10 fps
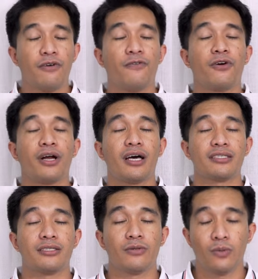for
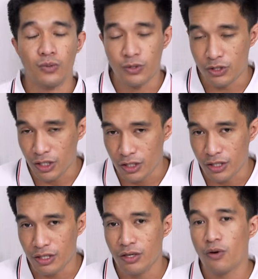us to
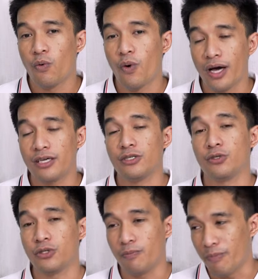consider why you
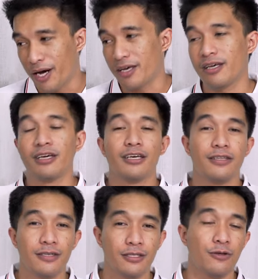should buy
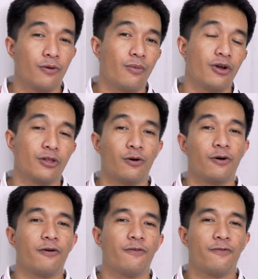this new
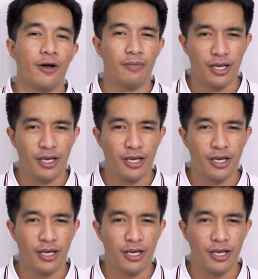monitor from